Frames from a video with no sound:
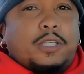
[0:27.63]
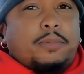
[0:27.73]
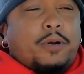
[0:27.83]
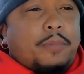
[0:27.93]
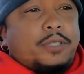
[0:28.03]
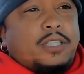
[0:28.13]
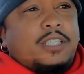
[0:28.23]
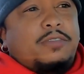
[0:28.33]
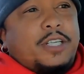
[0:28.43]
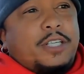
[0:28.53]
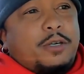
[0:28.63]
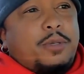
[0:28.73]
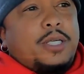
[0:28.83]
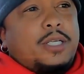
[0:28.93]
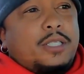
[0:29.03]
the purpose of this video
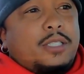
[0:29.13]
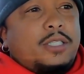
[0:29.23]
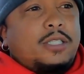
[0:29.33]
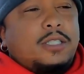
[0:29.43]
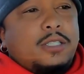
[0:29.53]
is: